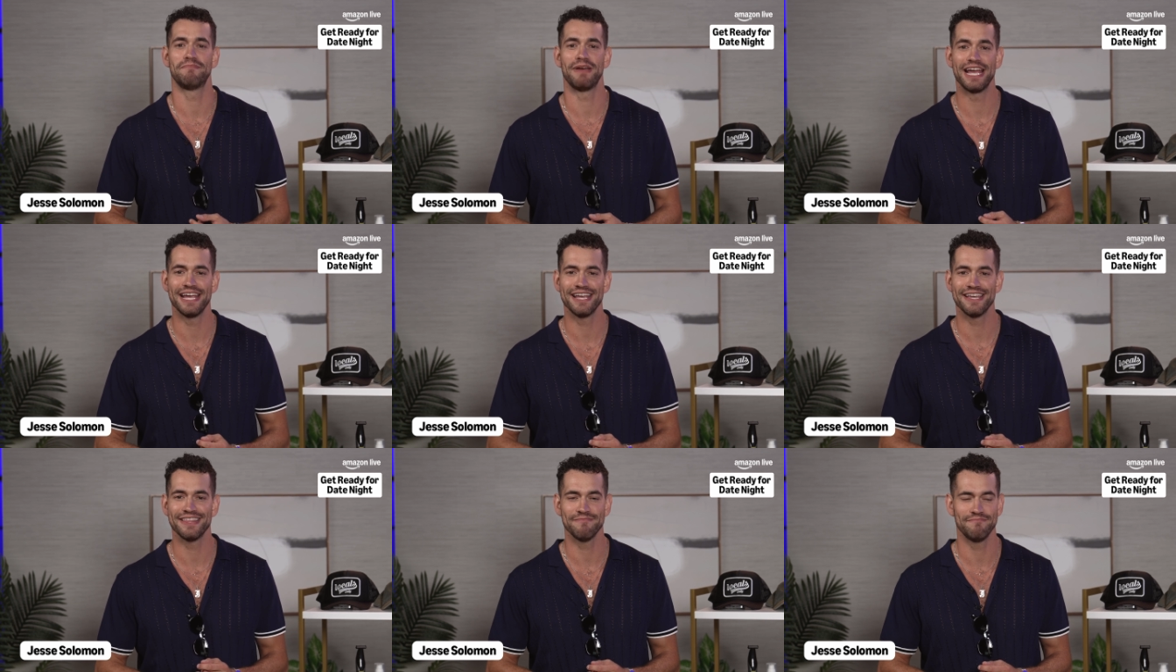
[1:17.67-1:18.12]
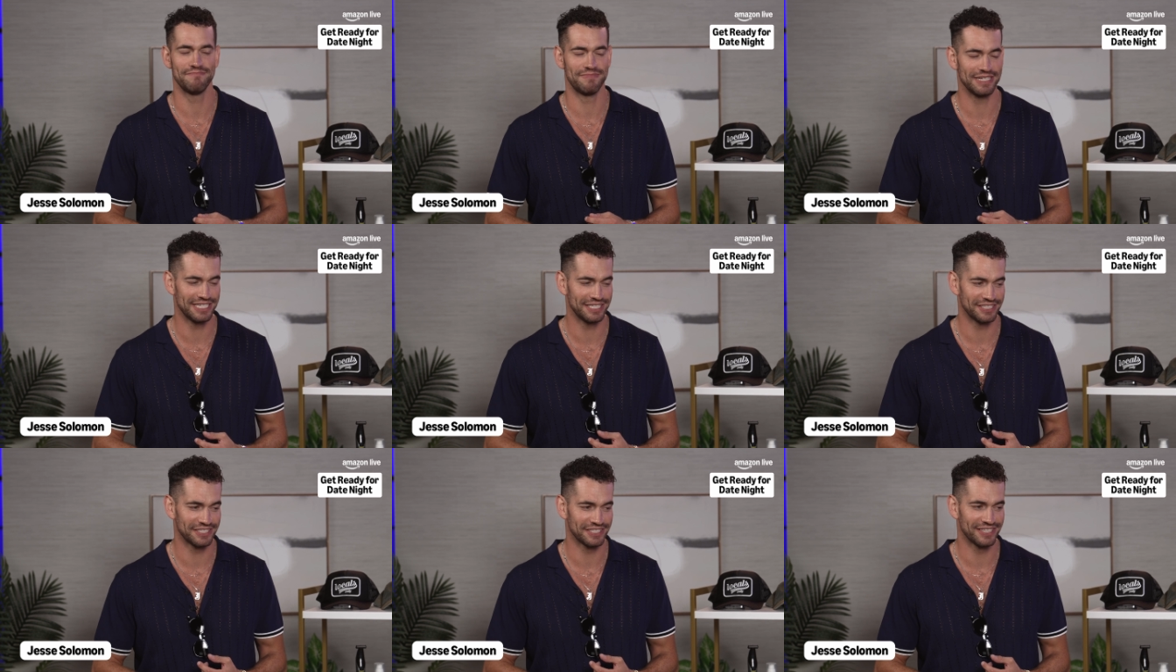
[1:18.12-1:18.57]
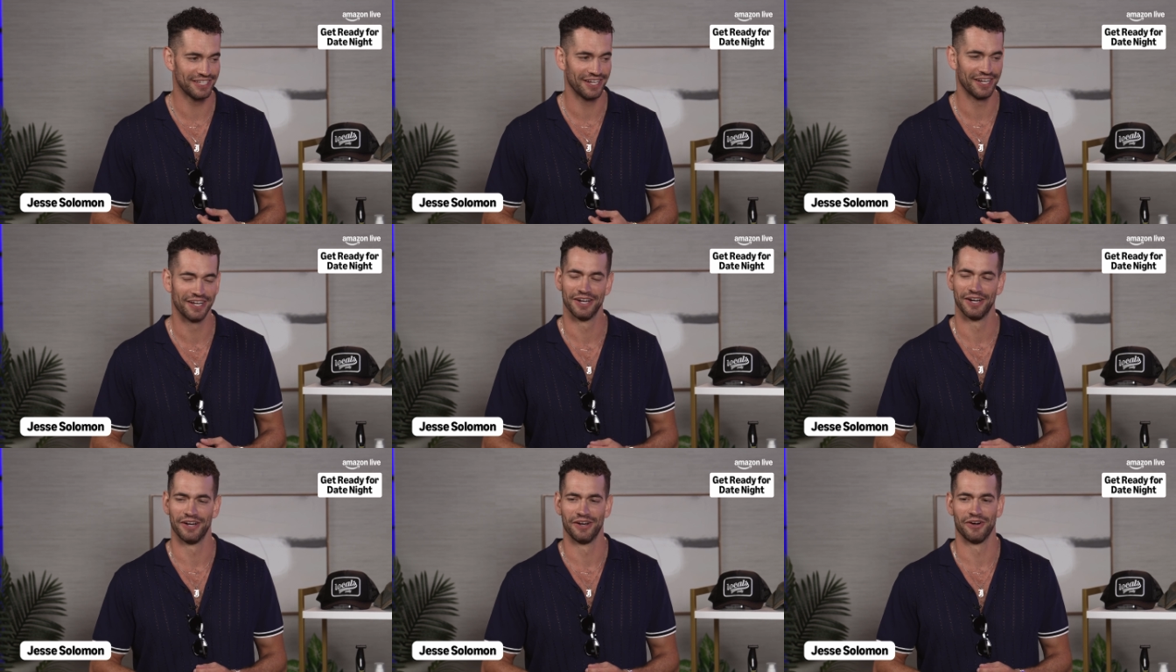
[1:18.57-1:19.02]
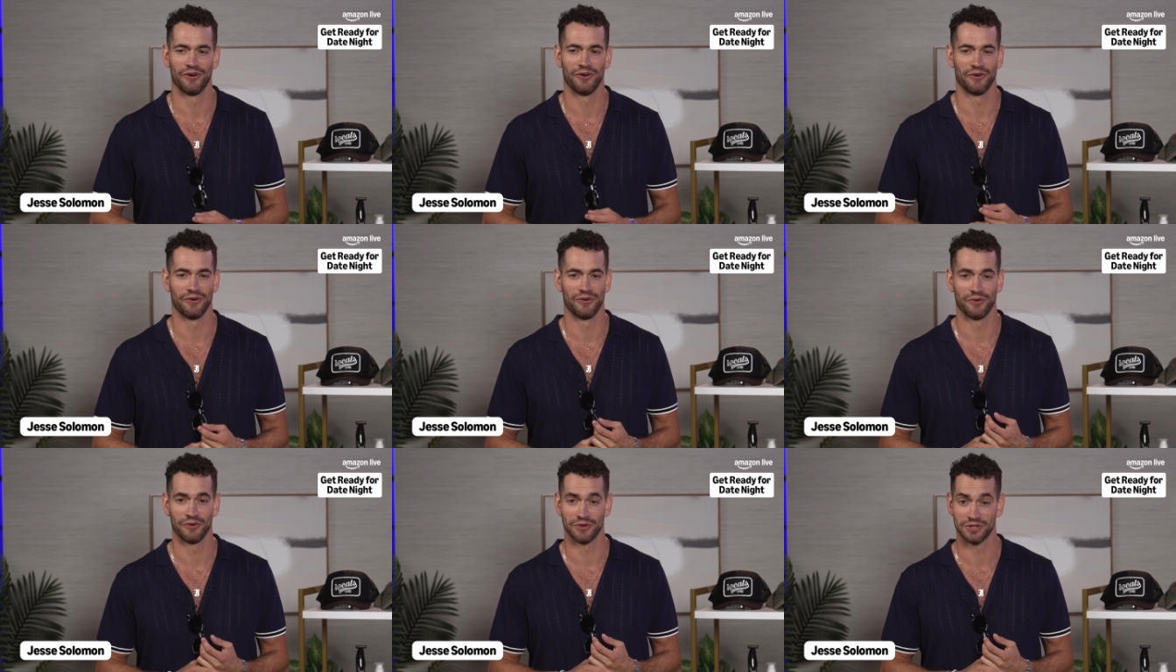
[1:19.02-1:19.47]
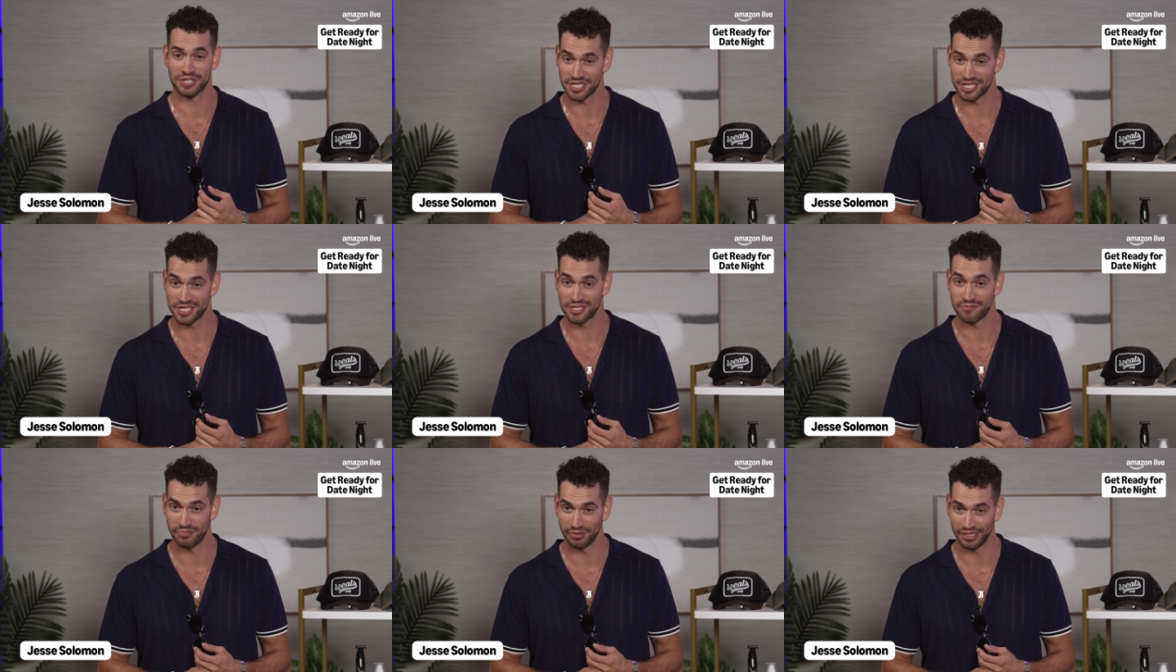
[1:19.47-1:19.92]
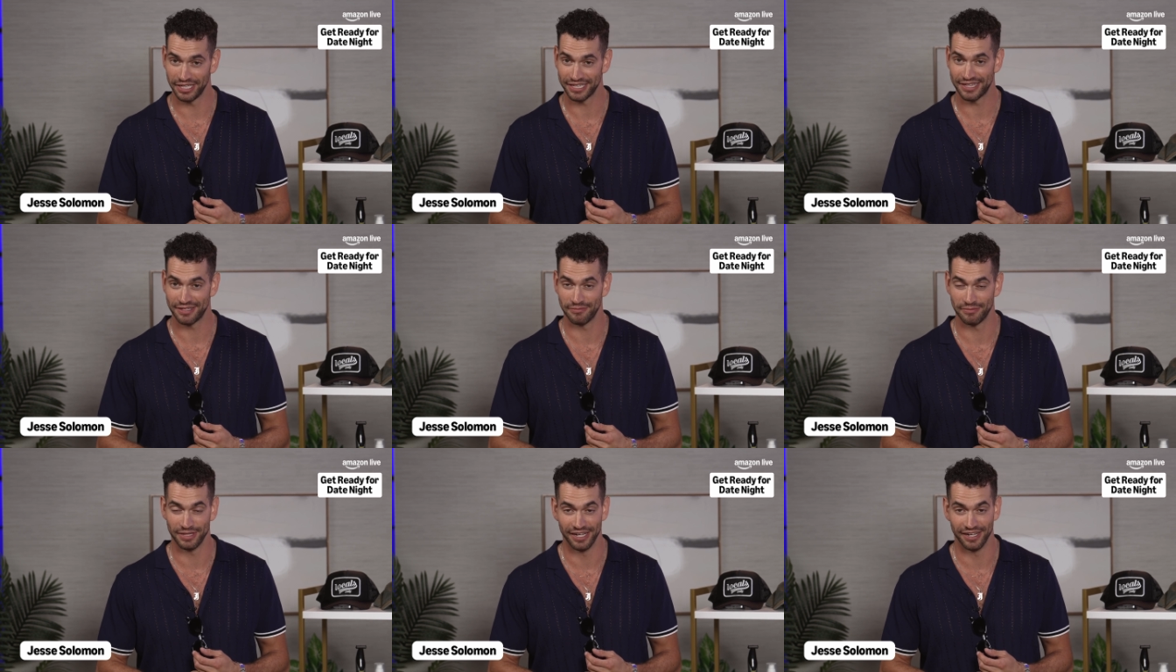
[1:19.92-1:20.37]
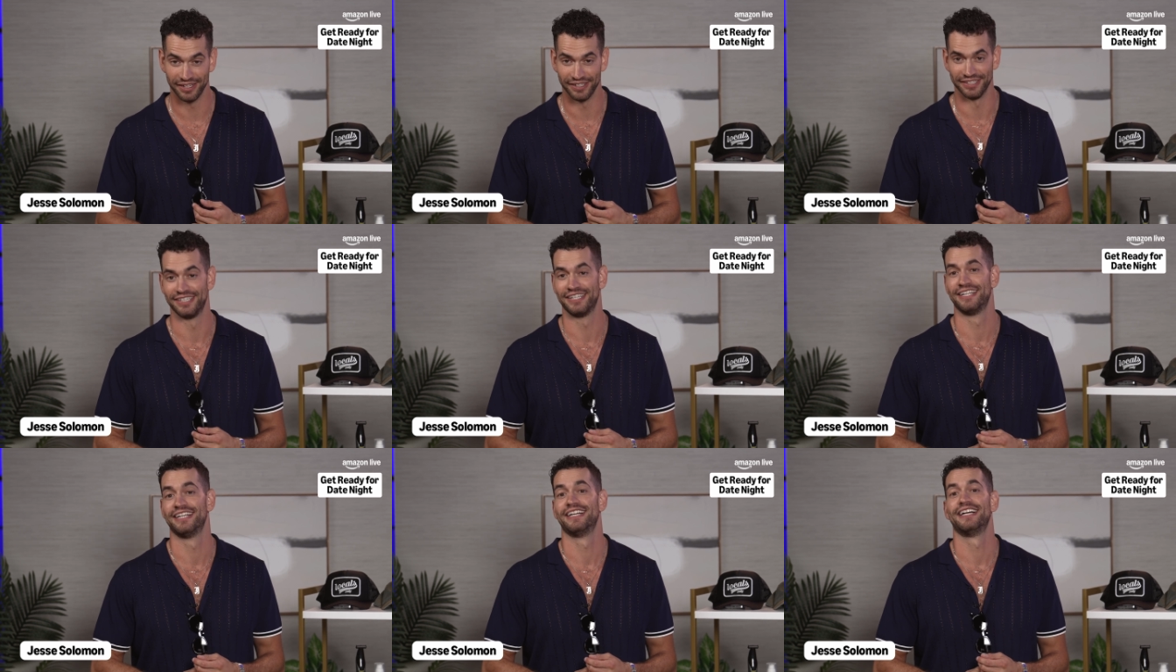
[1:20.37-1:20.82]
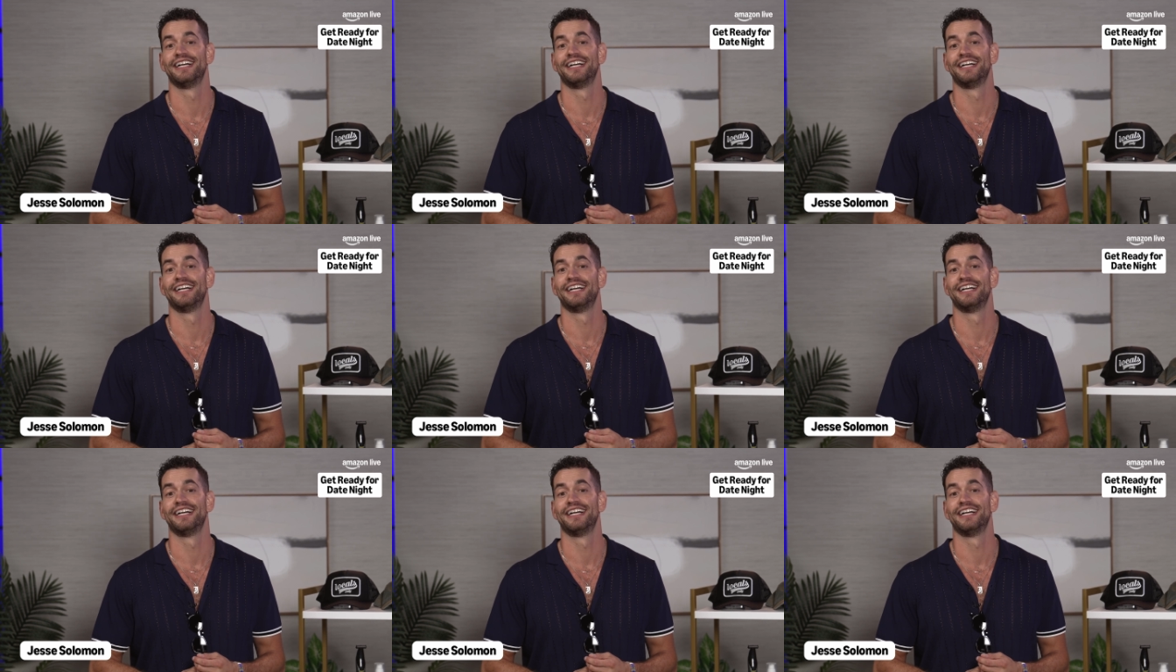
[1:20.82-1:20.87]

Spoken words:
Pay the bill or split the bill.